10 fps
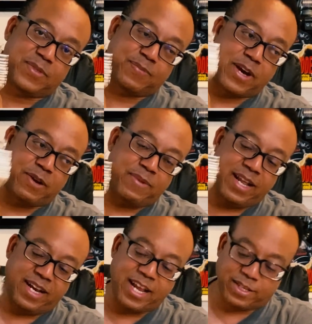
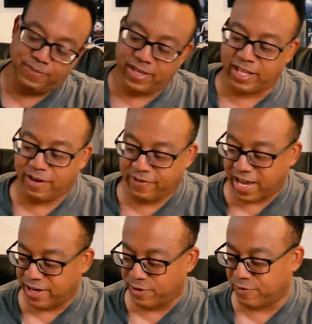Spider-Man and X-Men that I've
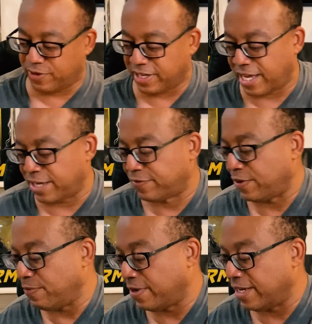gotten over the last
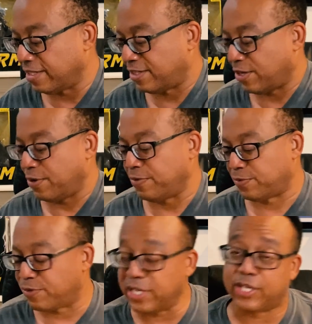few months. So it's
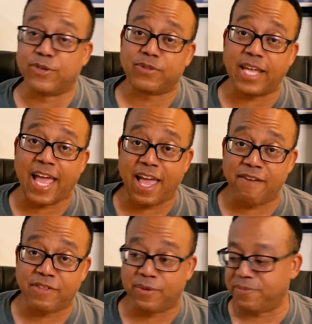pretty cool to
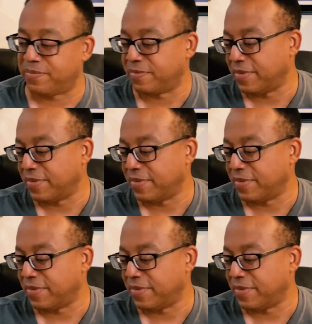have them.